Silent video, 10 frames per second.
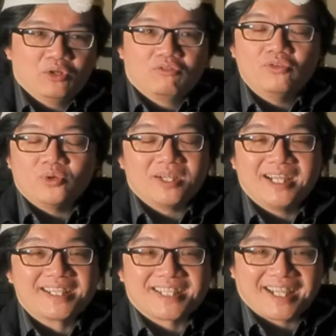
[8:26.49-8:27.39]
Phew,
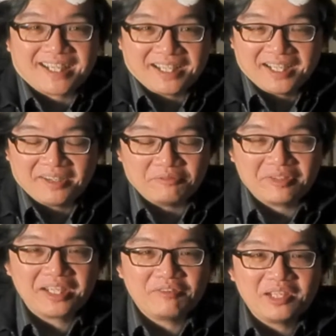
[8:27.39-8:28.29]
that's like a
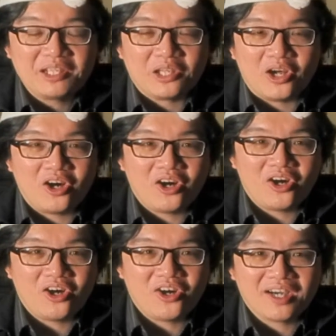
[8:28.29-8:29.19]
really, really
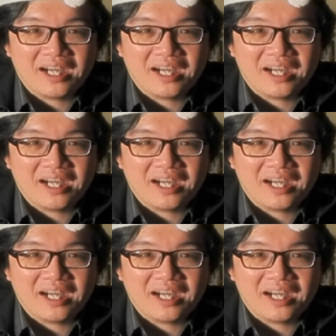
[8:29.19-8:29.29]
long,